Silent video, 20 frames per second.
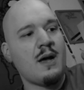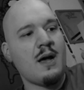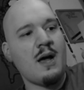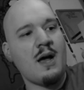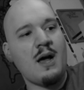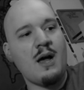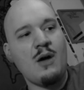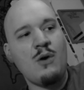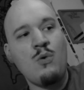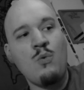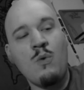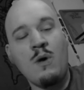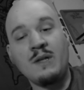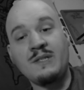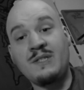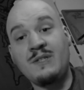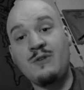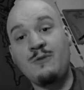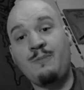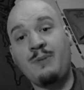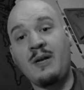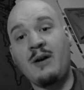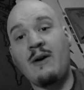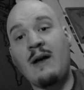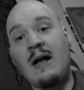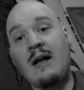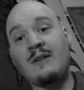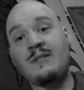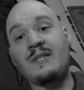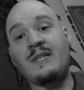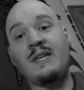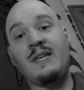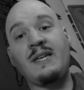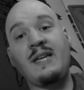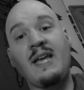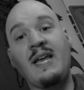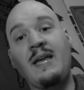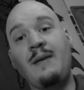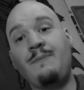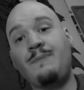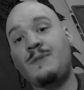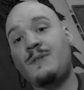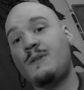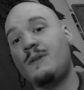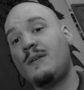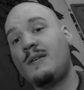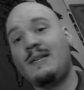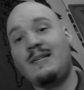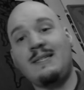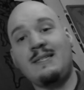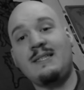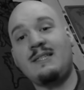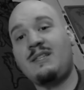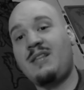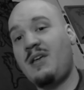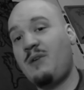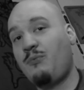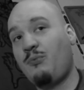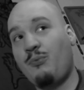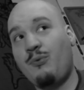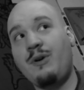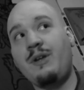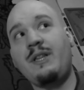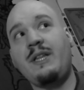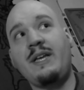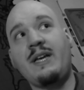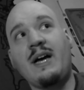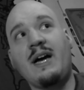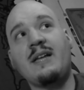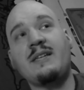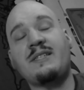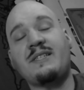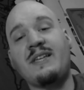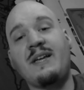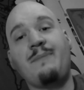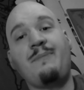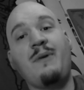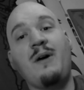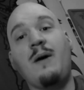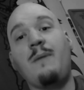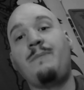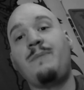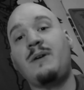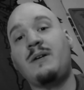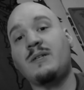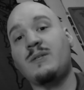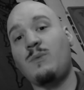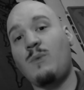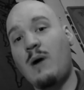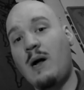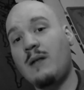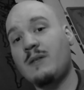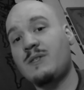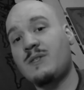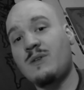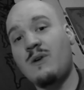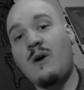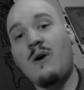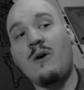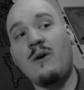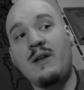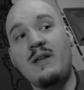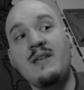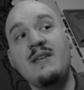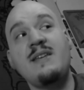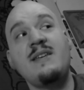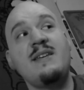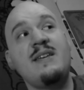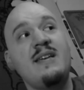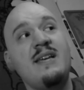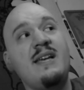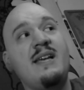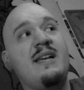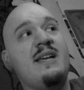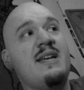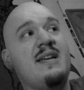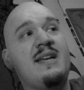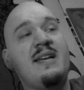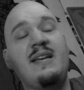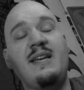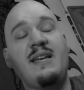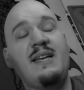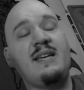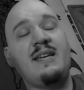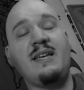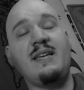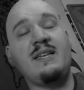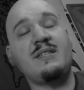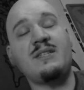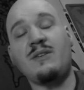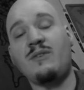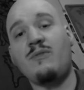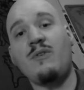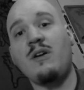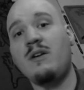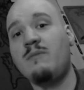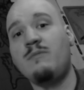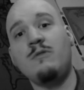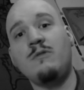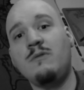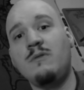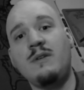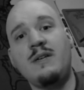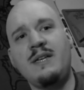who wants to do player housing in games, they really got to step up because WildStar is incredible.